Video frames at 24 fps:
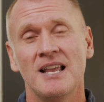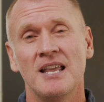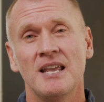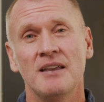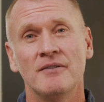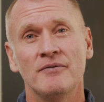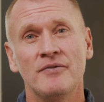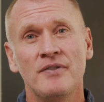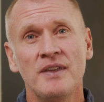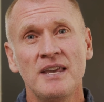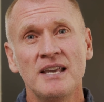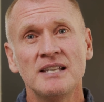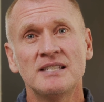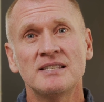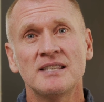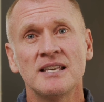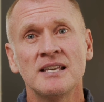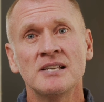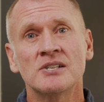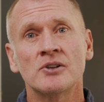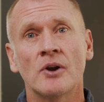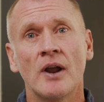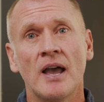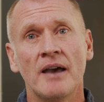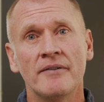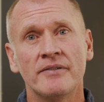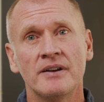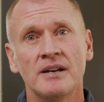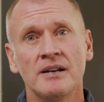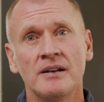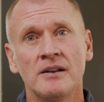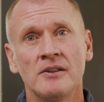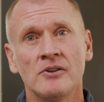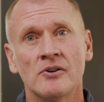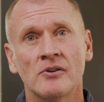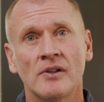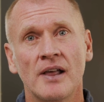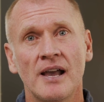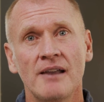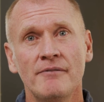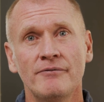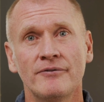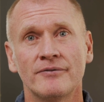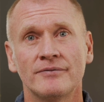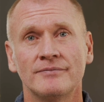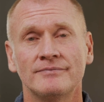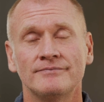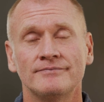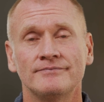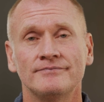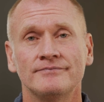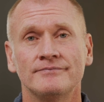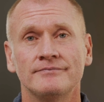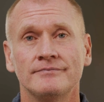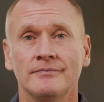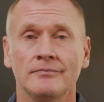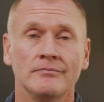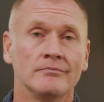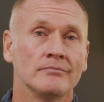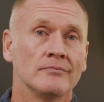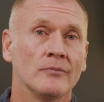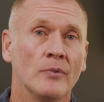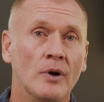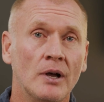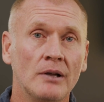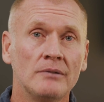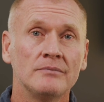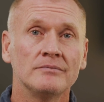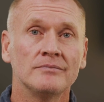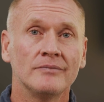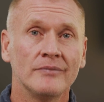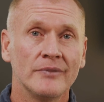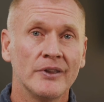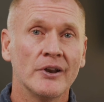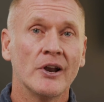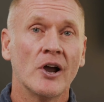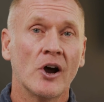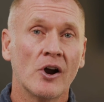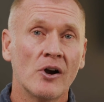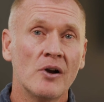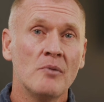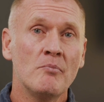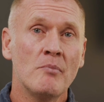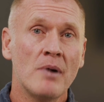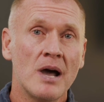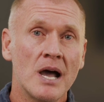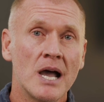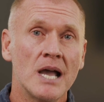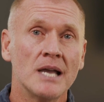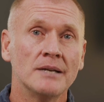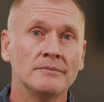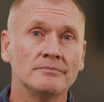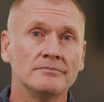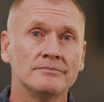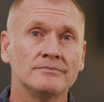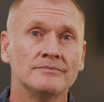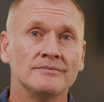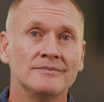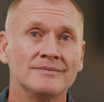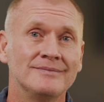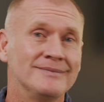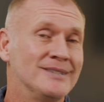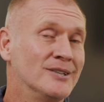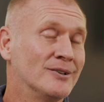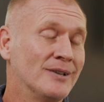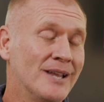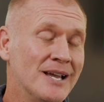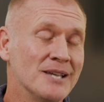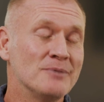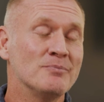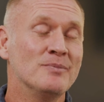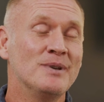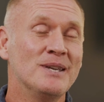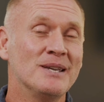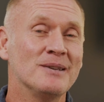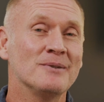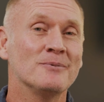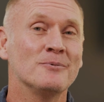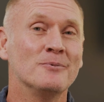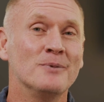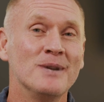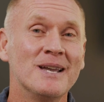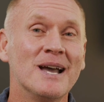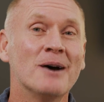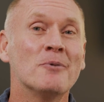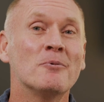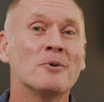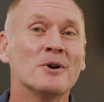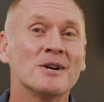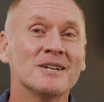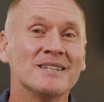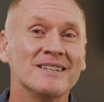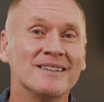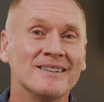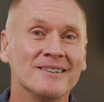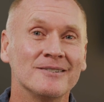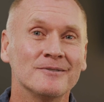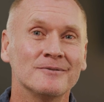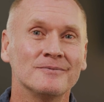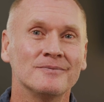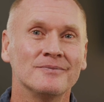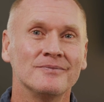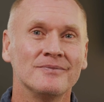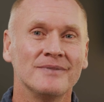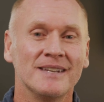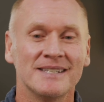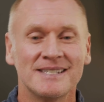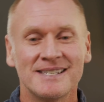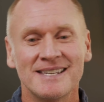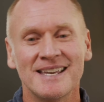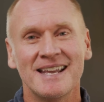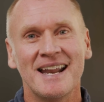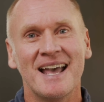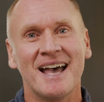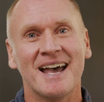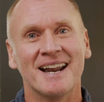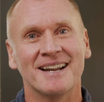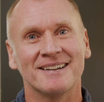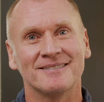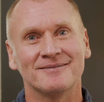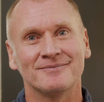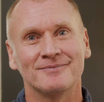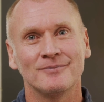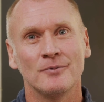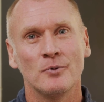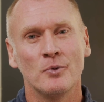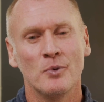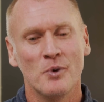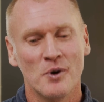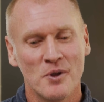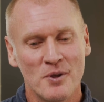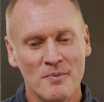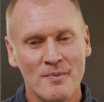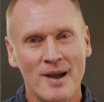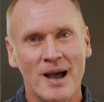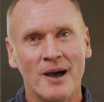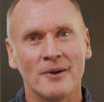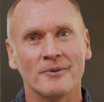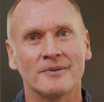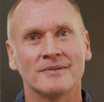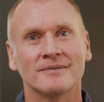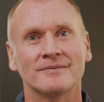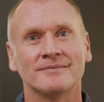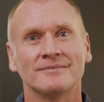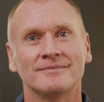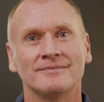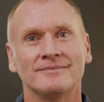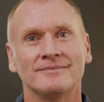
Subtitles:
If these things are evident in your life, well, they are in mine. You're like me. We got work to do. Let's get at it. We're the mountain.